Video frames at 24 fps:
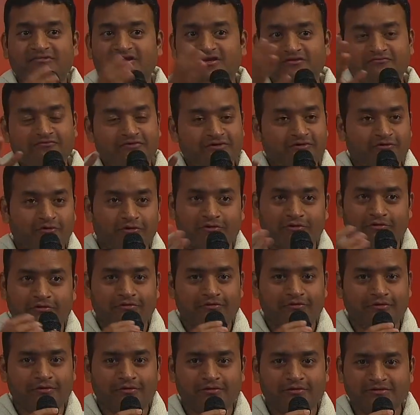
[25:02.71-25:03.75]
even all
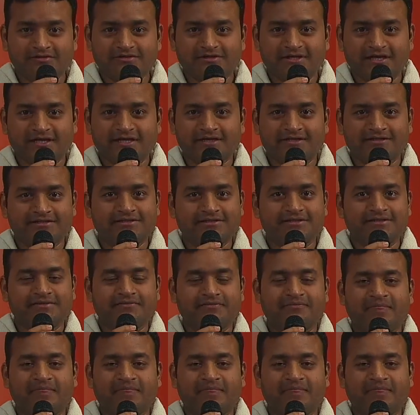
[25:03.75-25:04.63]
whole Australia team.